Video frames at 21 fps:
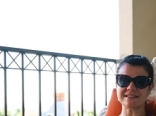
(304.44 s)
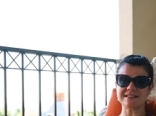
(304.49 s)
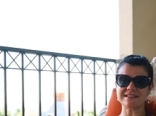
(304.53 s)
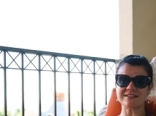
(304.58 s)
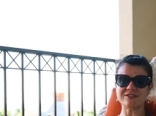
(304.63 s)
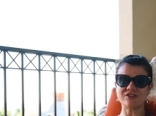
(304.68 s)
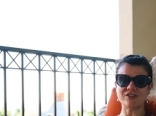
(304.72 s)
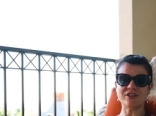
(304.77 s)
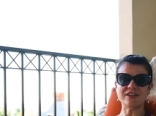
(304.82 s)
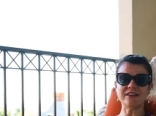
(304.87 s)
into
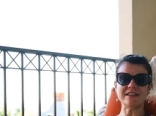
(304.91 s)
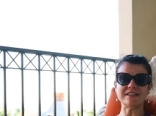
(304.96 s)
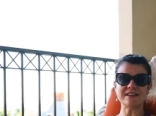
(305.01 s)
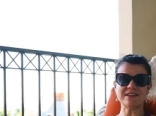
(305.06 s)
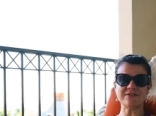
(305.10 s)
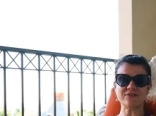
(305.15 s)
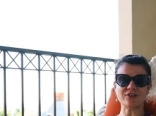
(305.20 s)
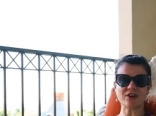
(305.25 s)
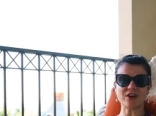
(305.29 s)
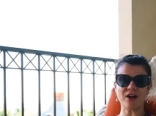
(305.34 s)
chilly,
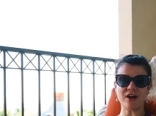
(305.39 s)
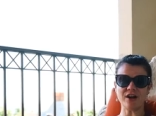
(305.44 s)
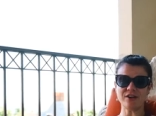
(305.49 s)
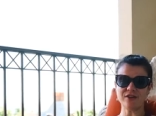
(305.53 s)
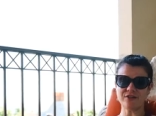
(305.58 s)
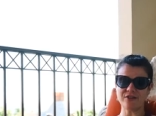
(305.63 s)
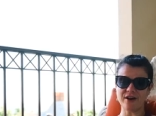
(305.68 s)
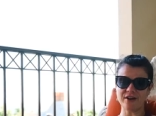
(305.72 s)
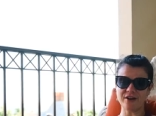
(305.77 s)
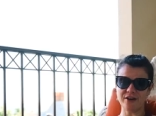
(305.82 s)
Denver,
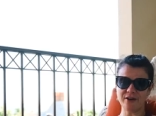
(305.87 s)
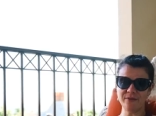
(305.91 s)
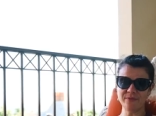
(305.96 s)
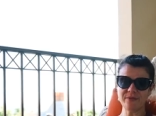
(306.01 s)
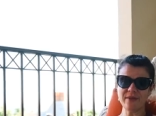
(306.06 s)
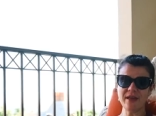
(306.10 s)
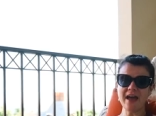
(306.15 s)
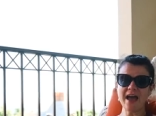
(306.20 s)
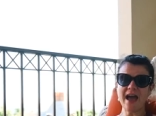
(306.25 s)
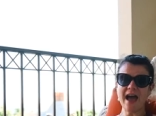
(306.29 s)
Colorado.
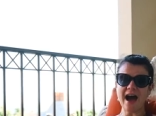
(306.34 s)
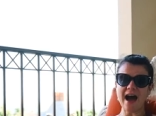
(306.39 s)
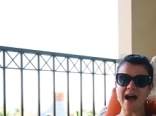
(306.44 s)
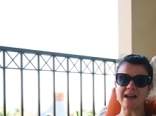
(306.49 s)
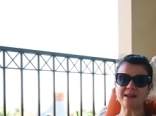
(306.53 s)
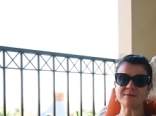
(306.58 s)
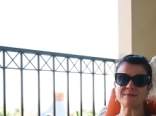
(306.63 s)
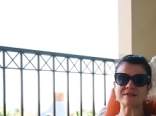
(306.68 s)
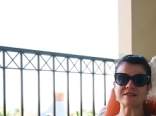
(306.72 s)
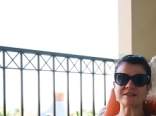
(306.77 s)

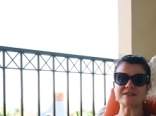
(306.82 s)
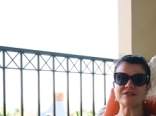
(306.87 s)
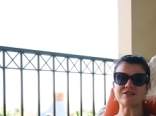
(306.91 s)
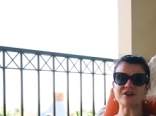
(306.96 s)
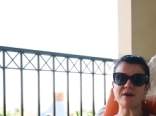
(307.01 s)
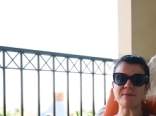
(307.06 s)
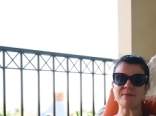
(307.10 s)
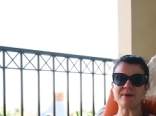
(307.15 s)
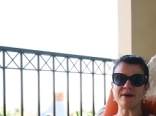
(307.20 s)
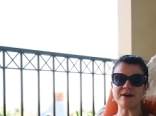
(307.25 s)
Adam's gonna
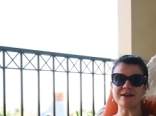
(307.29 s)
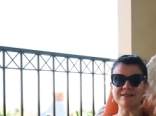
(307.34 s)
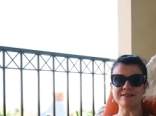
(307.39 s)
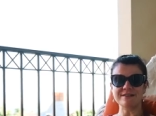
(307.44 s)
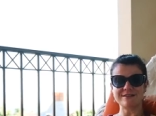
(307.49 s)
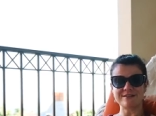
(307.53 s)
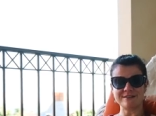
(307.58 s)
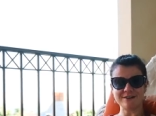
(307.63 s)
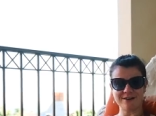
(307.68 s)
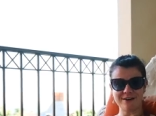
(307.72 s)
drop our
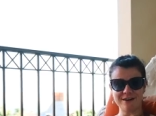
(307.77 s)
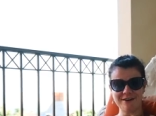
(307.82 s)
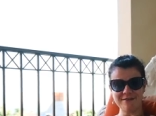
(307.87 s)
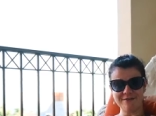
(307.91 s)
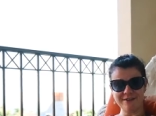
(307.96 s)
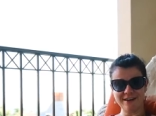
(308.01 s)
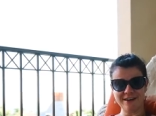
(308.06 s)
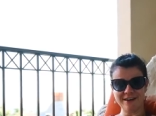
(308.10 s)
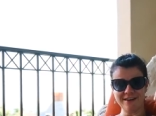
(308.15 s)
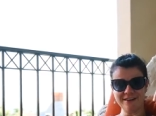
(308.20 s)
Instagram
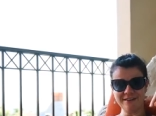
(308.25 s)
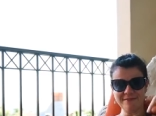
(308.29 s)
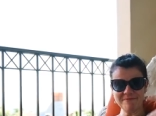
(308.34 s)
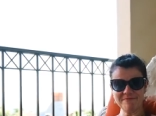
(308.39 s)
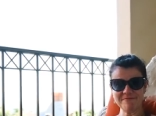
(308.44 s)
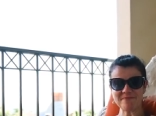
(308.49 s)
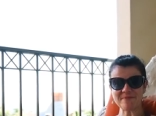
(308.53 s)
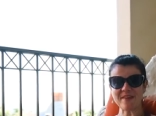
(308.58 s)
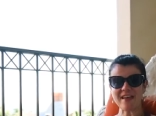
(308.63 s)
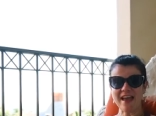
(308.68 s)
here.
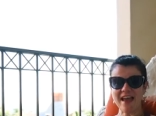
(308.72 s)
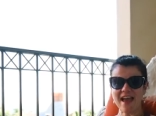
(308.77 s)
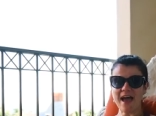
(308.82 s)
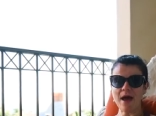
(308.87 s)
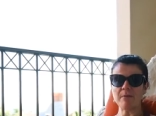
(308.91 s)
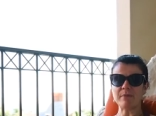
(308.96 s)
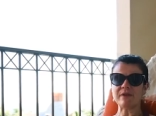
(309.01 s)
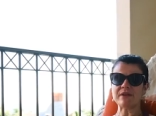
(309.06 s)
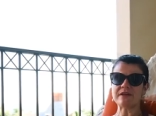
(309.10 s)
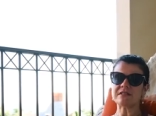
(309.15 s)

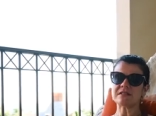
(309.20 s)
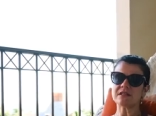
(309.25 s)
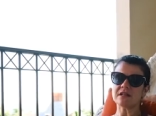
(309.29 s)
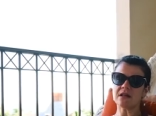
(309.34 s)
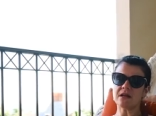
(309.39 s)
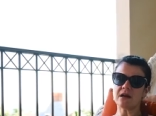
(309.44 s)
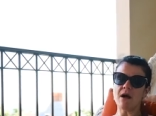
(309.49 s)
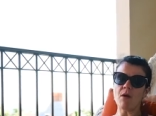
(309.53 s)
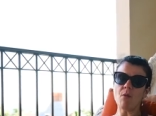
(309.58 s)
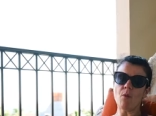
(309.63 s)
And please
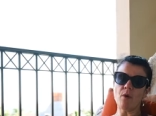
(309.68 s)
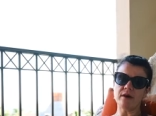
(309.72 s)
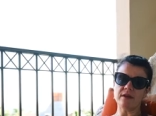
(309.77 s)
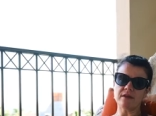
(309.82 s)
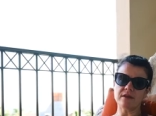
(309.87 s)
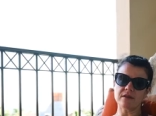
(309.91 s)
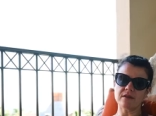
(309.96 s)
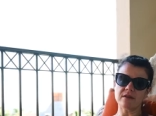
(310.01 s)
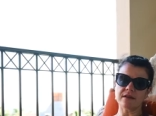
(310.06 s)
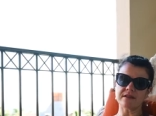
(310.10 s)
click on one
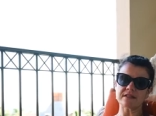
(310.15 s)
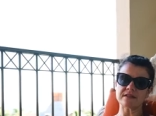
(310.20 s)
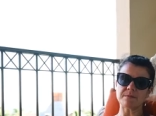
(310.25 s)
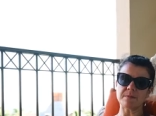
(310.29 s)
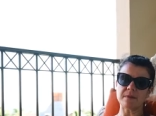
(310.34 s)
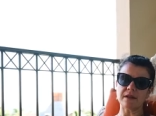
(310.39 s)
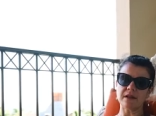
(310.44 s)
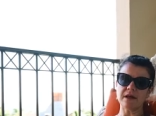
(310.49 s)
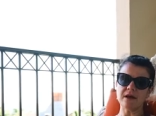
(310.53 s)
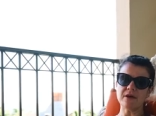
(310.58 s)
of the links
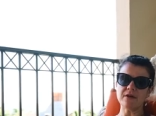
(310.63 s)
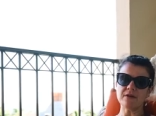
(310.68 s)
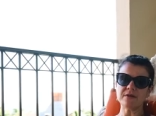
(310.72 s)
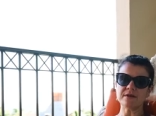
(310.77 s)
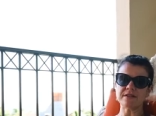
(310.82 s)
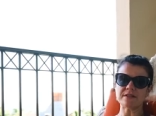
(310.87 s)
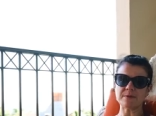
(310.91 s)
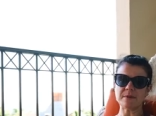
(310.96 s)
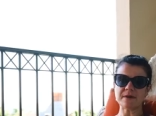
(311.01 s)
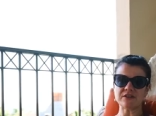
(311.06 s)
below,
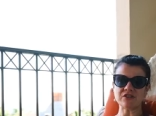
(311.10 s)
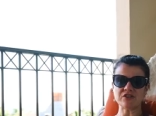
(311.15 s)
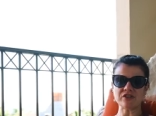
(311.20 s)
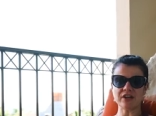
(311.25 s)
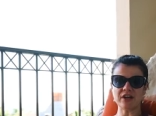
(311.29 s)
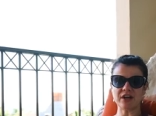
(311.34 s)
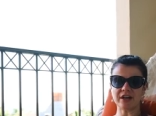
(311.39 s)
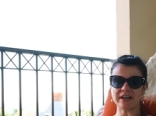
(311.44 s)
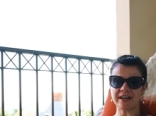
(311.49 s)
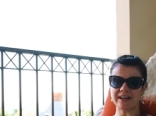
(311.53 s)

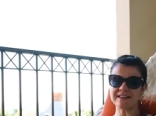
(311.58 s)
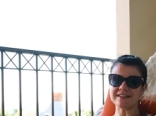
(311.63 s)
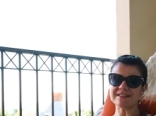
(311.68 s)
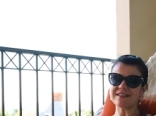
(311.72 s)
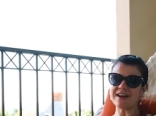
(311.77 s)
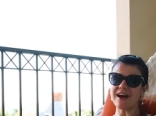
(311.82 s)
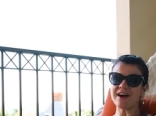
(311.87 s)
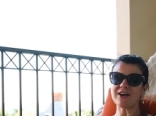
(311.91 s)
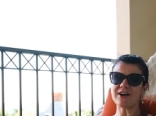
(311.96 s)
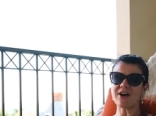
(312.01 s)
especially our
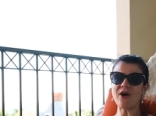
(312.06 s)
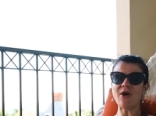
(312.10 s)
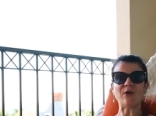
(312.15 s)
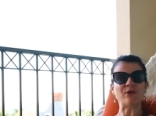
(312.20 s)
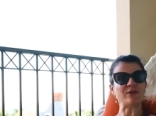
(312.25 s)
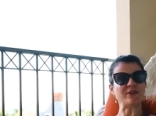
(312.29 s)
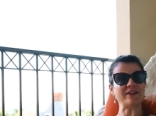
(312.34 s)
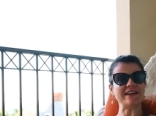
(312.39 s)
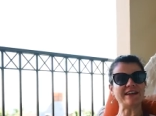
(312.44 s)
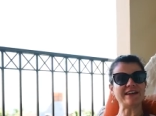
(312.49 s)
kit.co
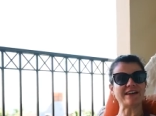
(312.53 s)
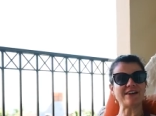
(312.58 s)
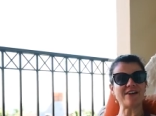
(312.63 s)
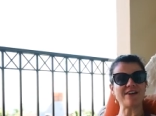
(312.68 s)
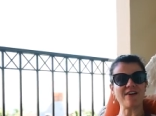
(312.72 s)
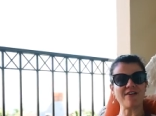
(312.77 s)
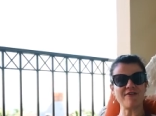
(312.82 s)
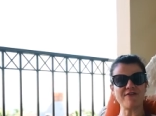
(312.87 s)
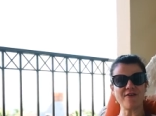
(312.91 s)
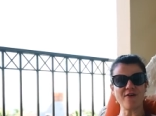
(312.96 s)
link
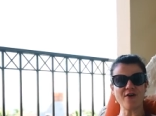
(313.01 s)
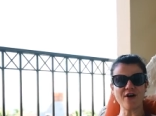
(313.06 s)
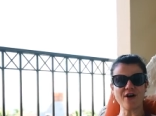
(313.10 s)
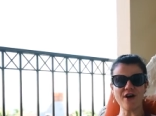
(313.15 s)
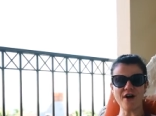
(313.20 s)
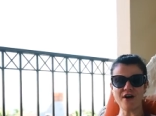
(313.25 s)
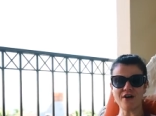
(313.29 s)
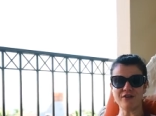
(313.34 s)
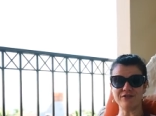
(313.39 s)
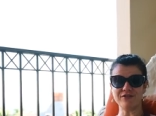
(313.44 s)
for
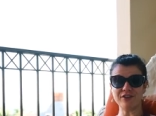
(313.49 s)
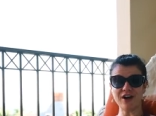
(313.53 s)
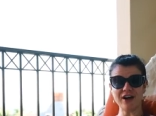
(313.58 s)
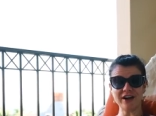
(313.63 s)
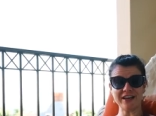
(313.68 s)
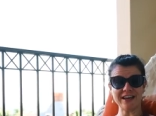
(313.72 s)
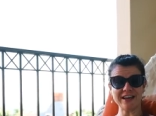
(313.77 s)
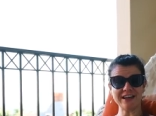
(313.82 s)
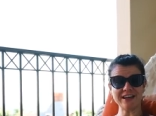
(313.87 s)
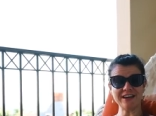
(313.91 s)
our
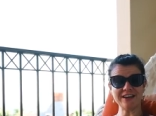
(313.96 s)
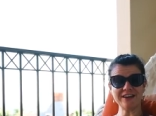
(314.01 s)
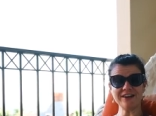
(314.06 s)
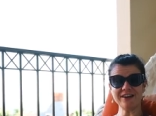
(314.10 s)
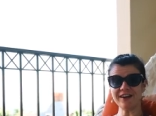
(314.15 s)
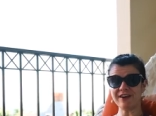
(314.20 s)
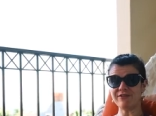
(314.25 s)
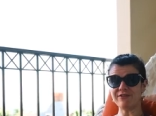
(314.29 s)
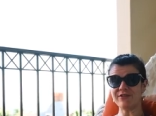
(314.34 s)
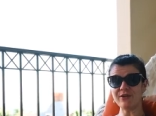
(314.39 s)
vlogging gear
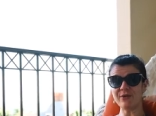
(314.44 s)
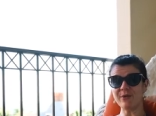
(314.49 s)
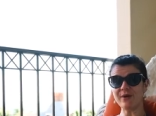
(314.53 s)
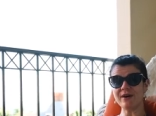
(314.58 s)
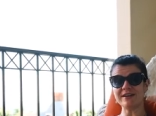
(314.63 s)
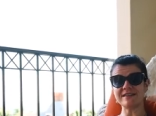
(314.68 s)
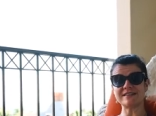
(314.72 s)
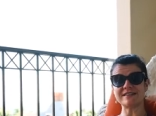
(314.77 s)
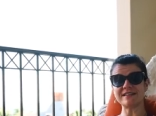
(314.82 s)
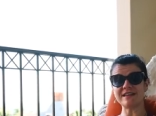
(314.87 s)
if you
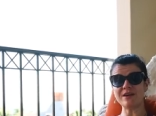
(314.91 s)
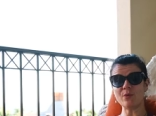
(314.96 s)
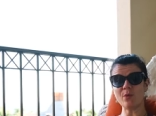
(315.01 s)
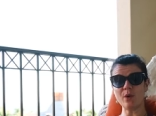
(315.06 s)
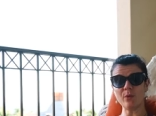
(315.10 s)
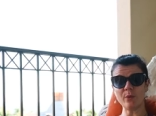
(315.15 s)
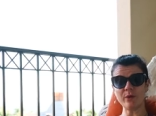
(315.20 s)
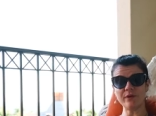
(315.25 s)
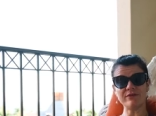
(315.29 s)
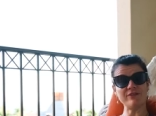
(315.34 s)
wanna see
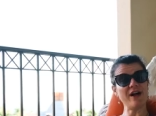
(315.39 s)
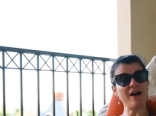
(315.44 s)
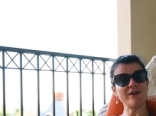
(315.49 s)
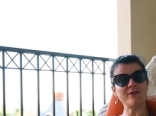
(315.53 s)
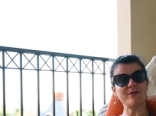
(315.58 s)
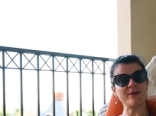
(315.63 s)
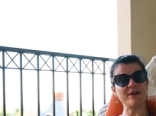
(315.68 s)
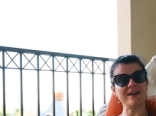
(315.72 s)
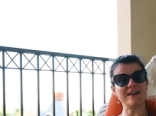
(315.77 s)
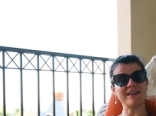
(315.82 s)
what we
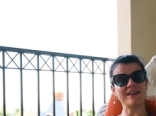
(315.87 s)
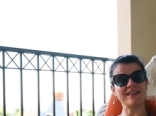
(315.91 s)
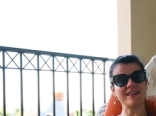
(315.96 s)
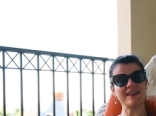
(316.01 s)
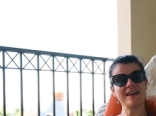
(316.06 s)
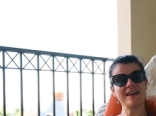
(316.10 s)
vlog with.